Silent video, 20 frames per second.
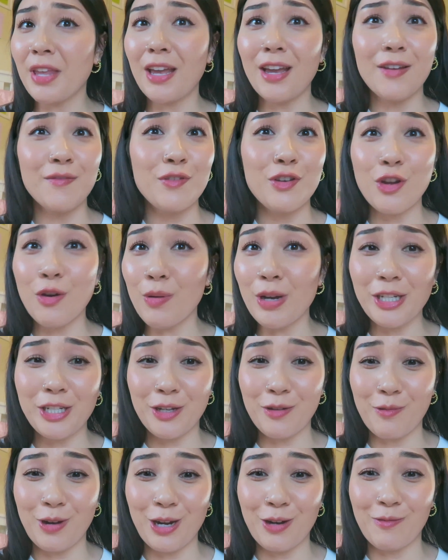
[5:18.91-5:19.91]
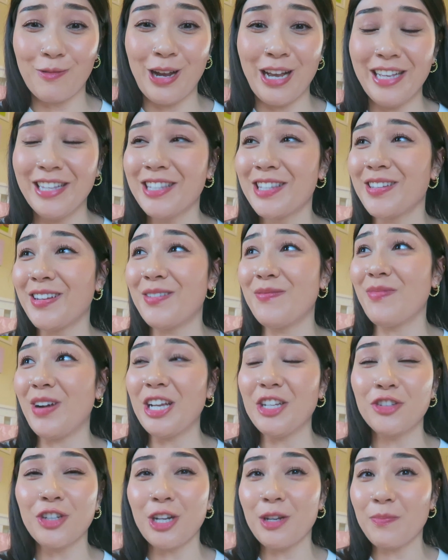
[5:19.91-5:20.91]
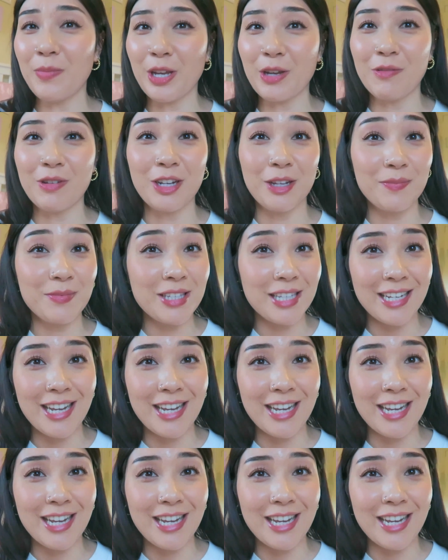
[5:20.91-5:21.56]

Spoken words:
I have no idea where it went, so I might try to pick one up